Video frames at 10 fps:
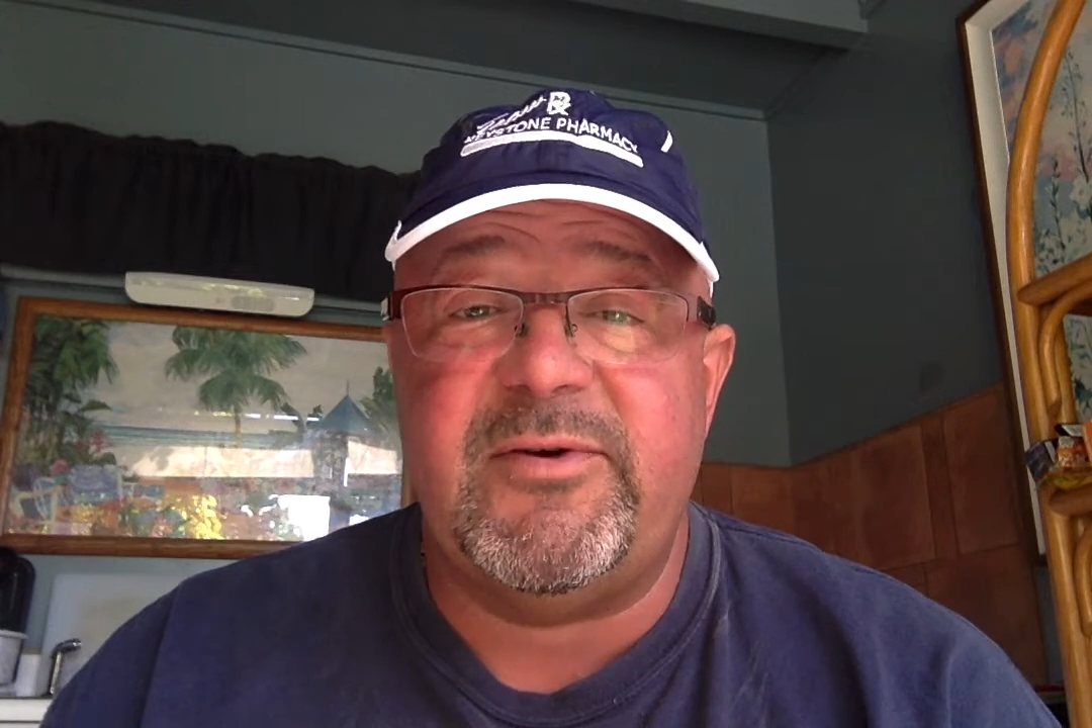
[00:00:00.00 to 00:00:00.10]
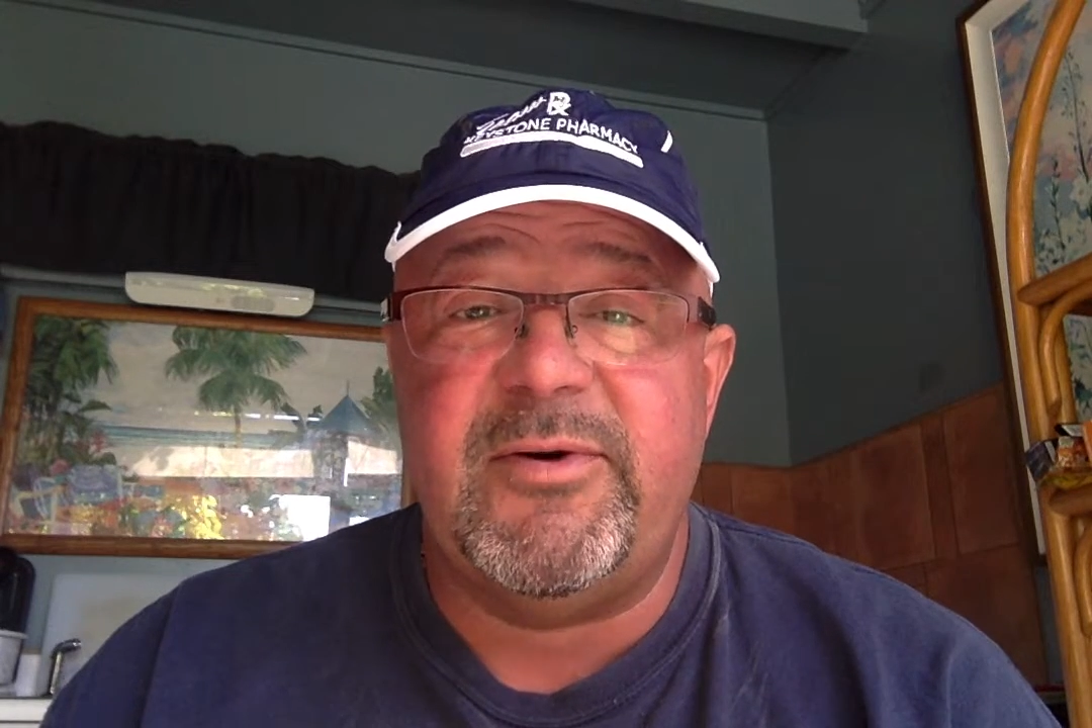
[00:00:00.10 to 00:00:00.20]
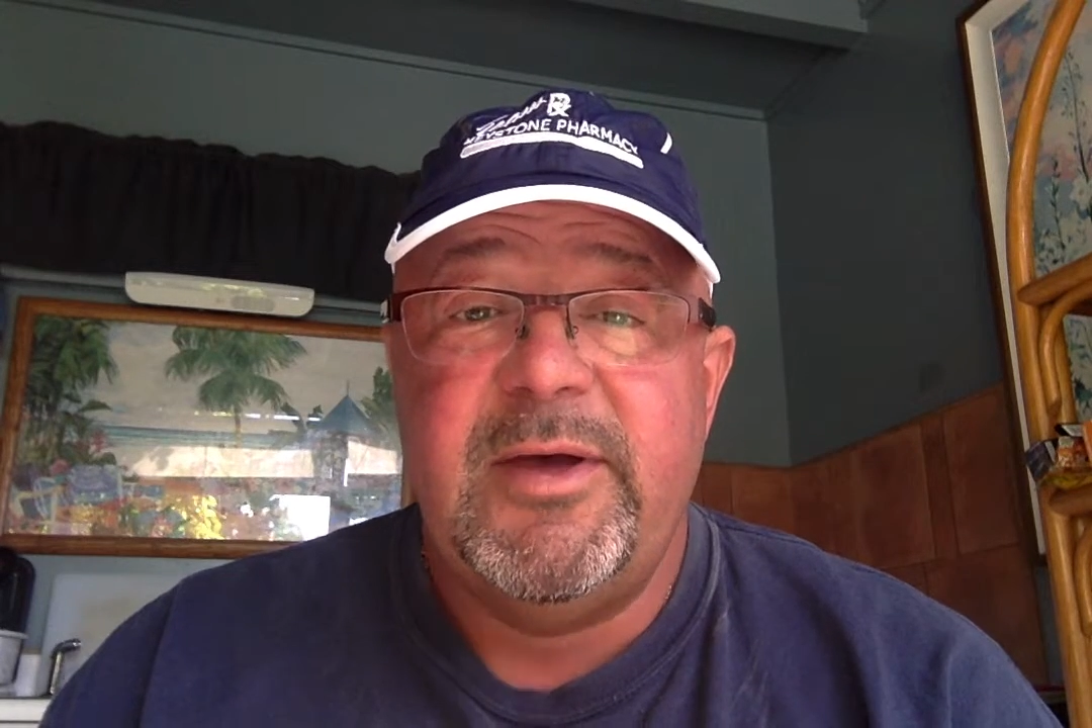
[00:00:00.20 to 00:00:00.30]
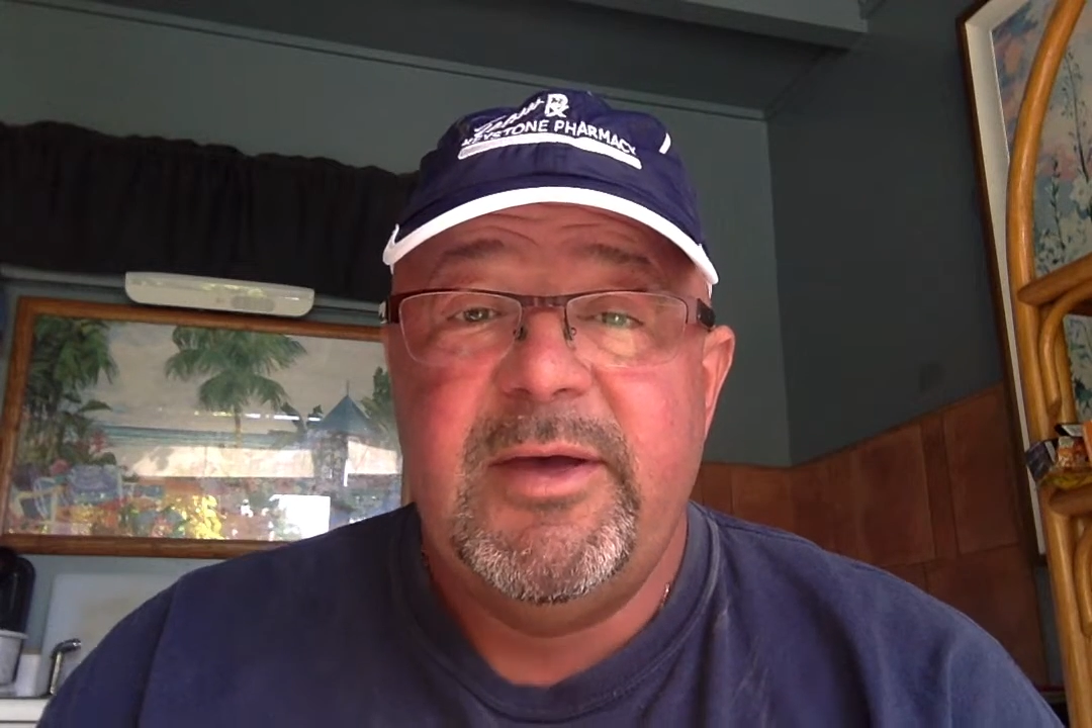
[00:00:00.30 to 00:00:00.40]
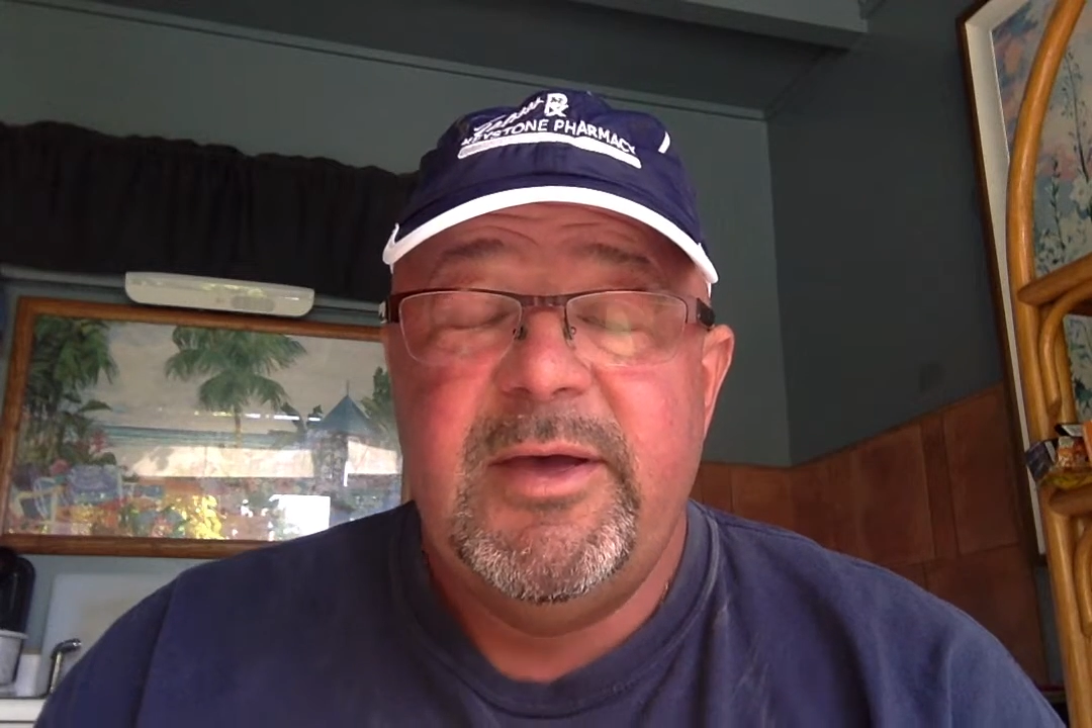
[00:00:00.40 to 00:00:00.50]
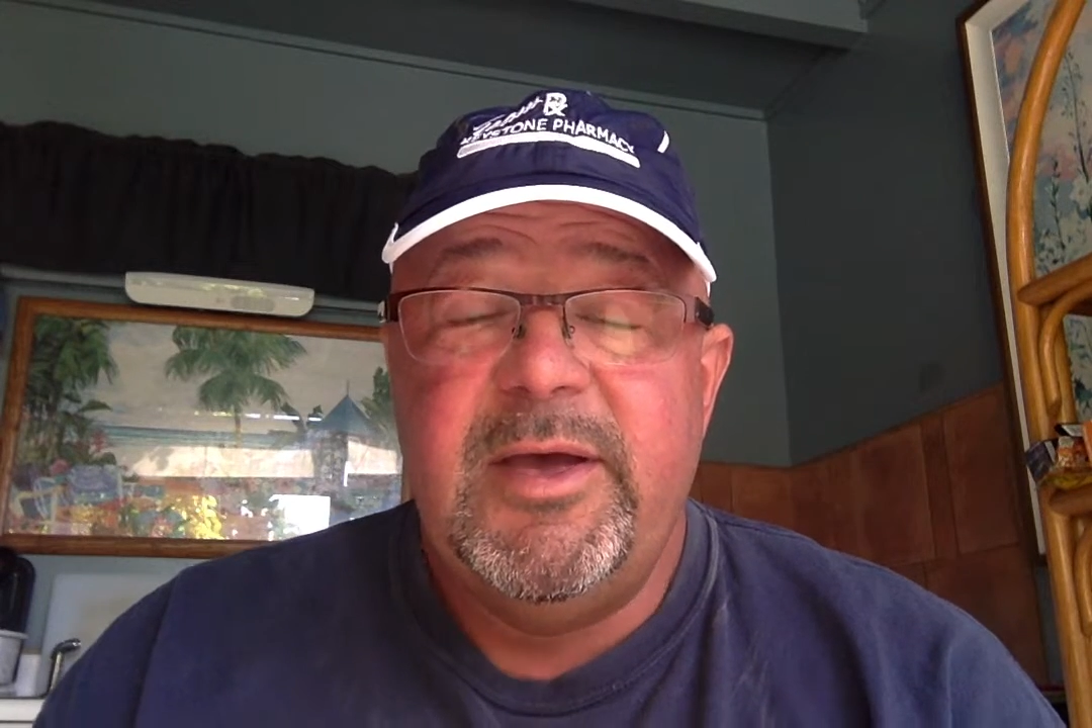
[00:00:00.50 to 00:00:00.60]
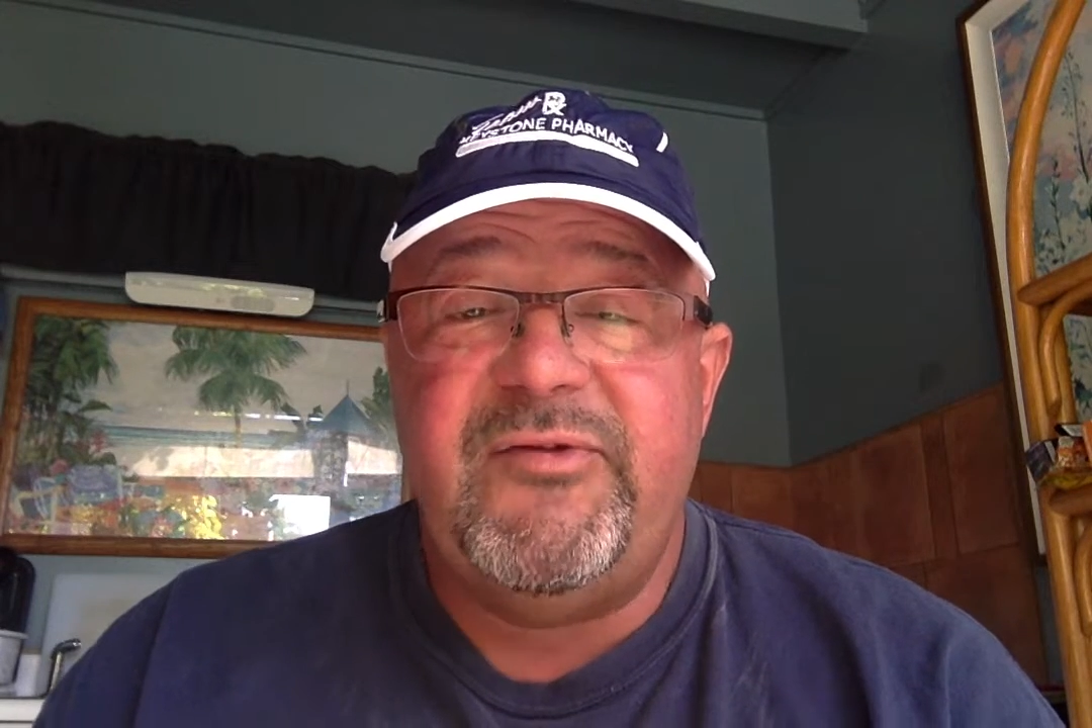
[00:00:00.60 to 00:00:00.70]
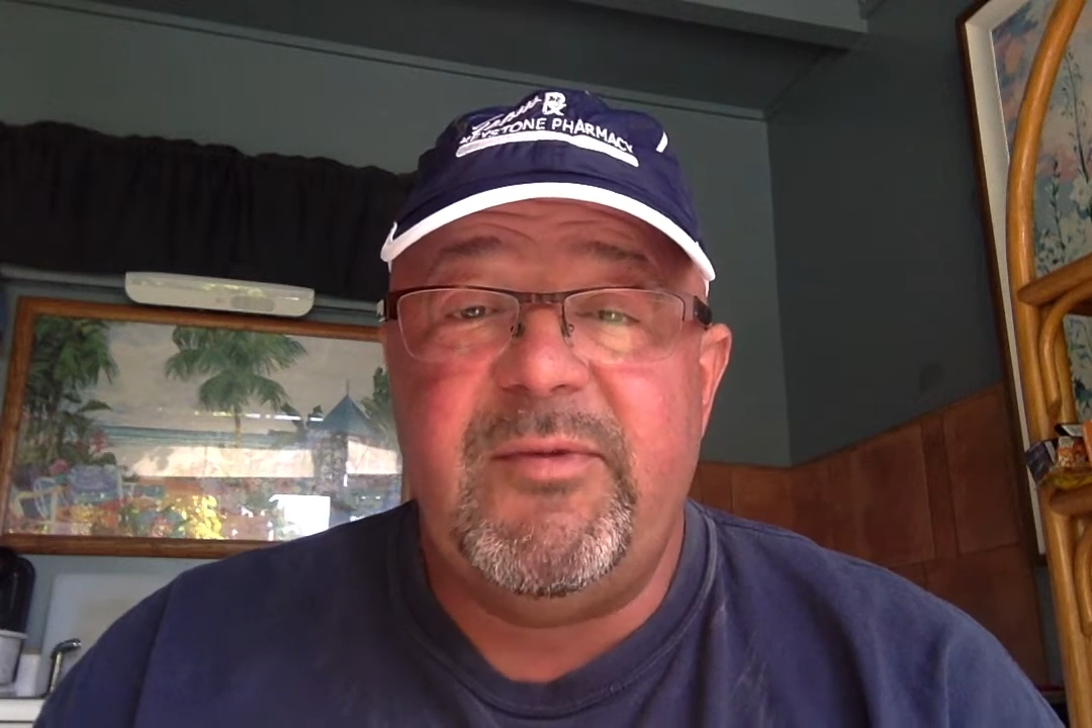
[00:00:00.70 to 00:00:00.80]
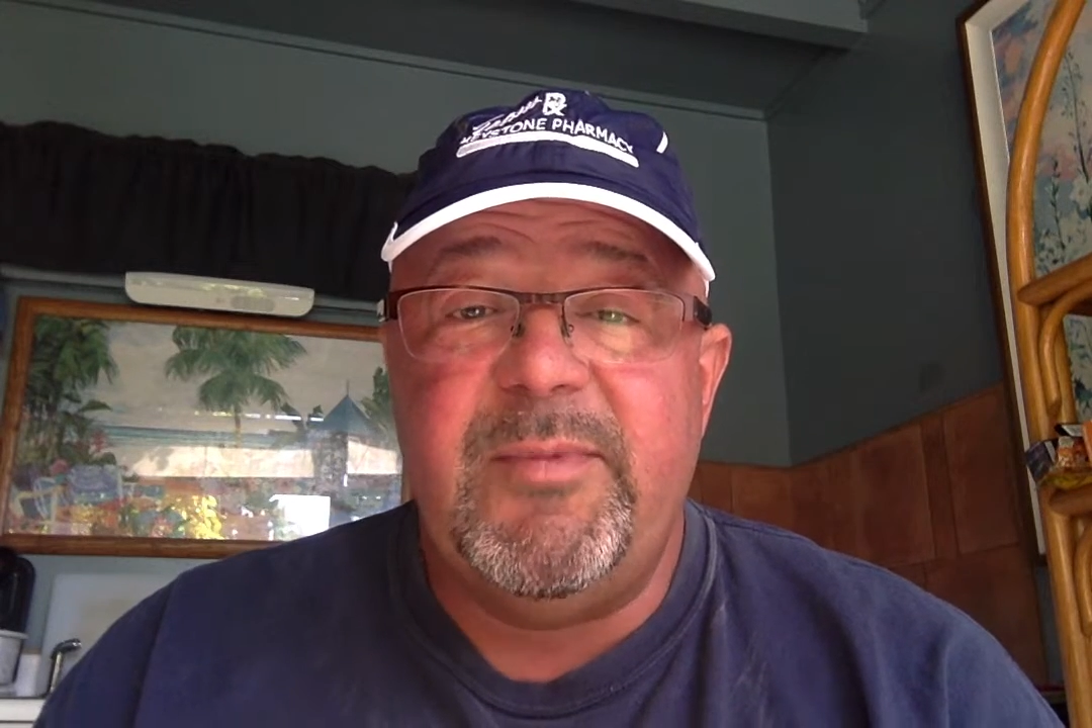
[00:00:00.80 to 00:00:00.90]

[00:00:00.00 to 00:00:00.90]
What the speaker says: So it